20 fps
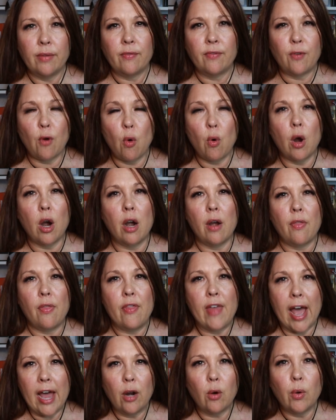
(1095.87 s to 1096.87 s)
for
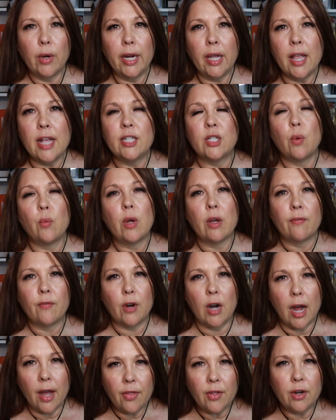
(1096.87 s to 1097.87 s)
that oil as it will
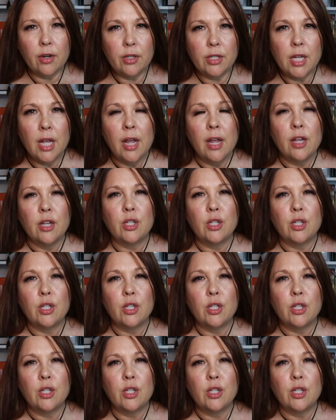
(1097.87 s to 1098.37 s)
for others.